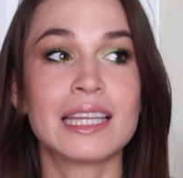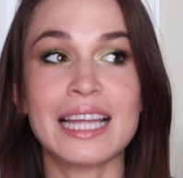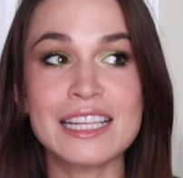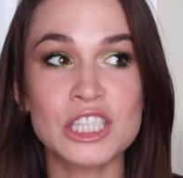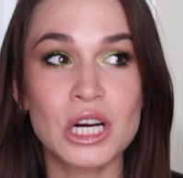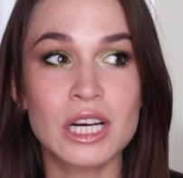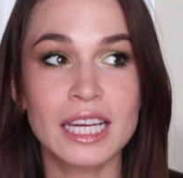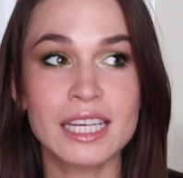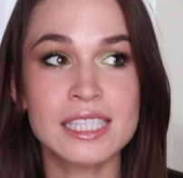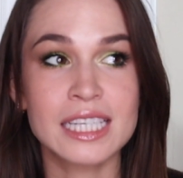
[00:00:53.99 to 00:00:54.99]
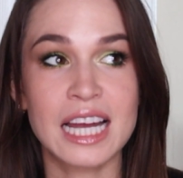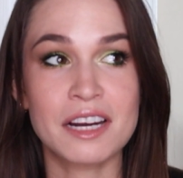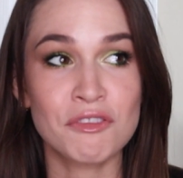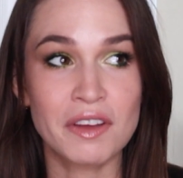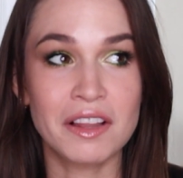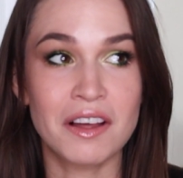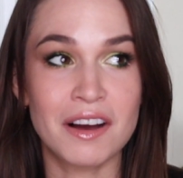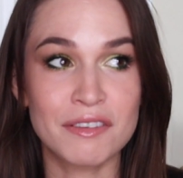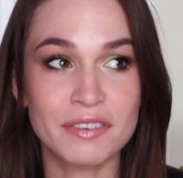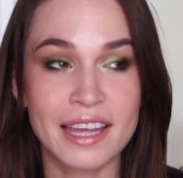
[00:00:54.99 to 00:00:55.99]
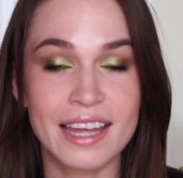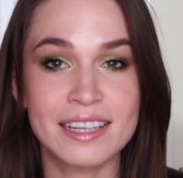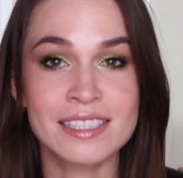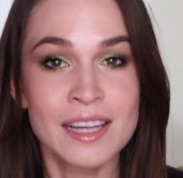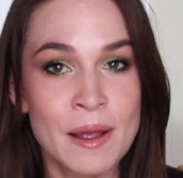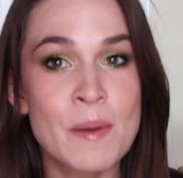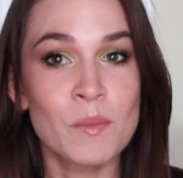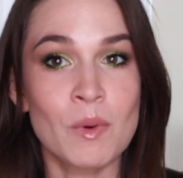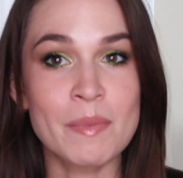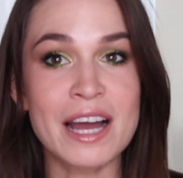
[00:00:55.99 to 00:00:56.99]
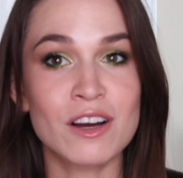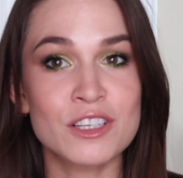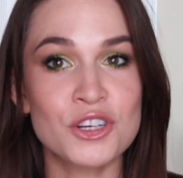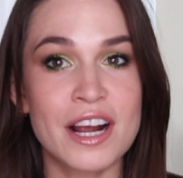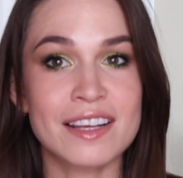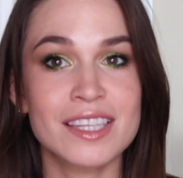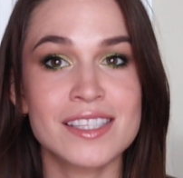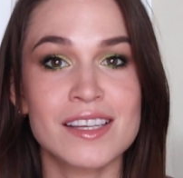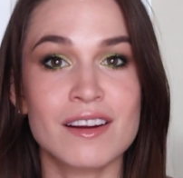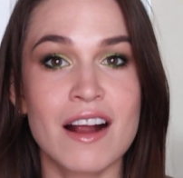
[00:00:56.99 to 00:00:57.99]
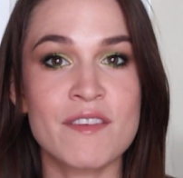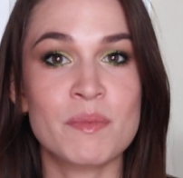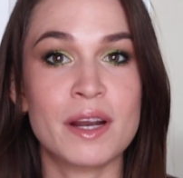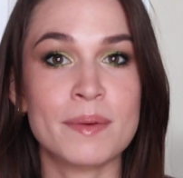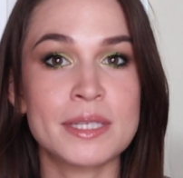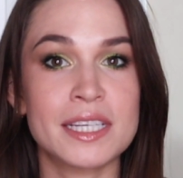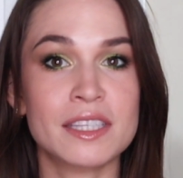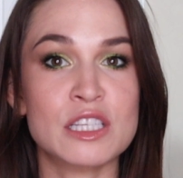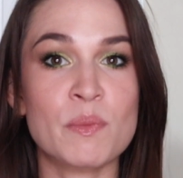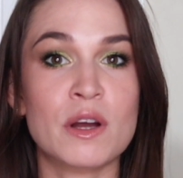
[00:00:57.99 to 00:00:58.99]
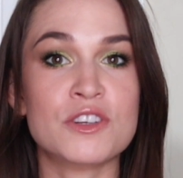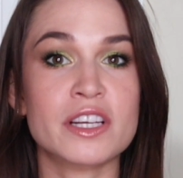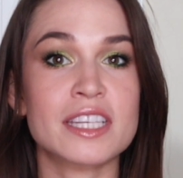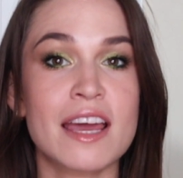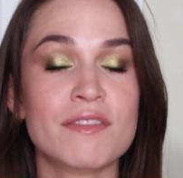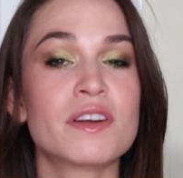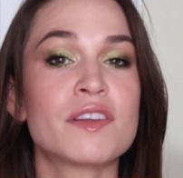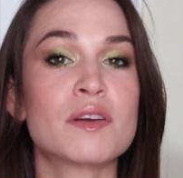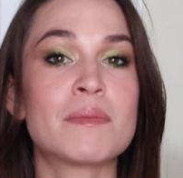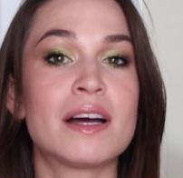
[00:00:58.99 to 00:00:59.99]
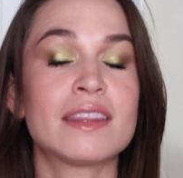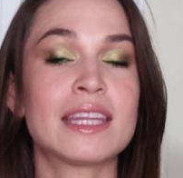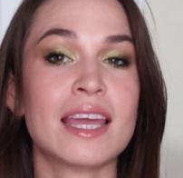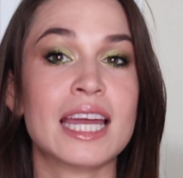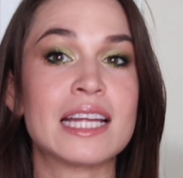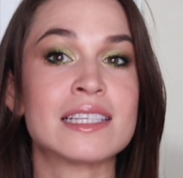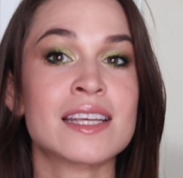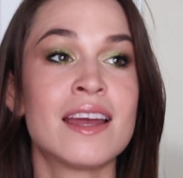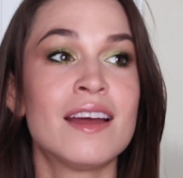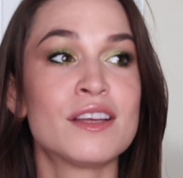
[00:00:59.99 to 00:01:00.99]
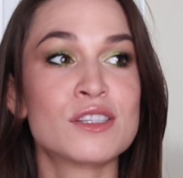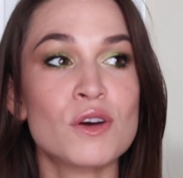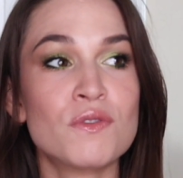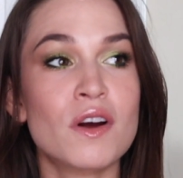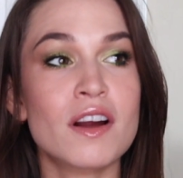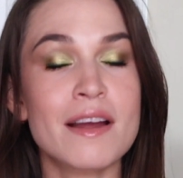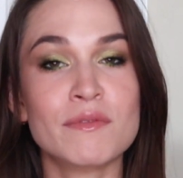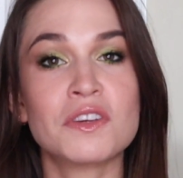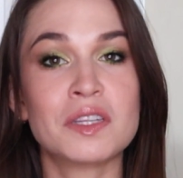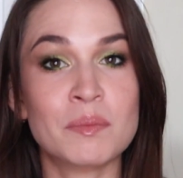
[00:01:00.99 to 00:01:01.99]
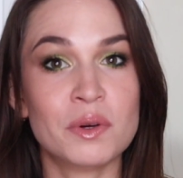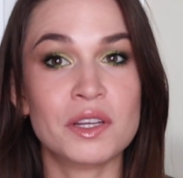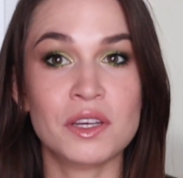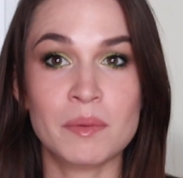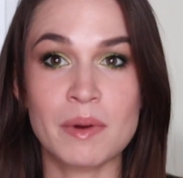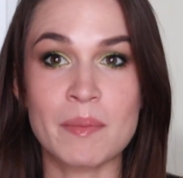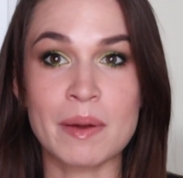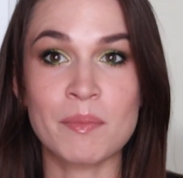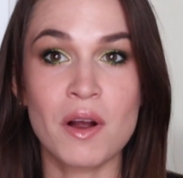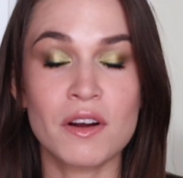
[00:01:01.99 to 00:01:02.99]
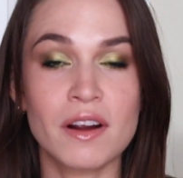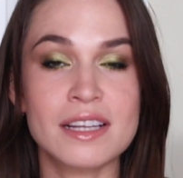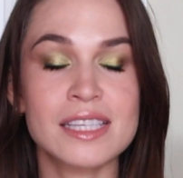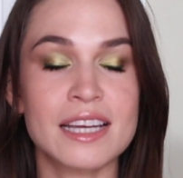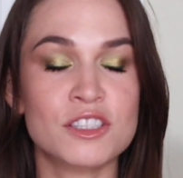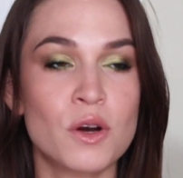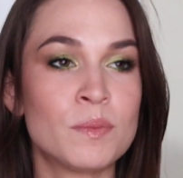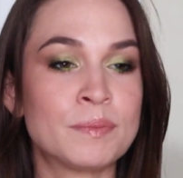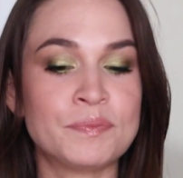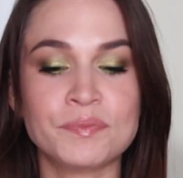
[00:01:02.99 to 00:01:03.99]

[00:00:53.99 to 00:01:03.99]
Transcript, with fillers: last August, kind of fell off, and we're back on track this year. I've been updating this project every other month, and so far I'm feeling pretty good about my progress. I don't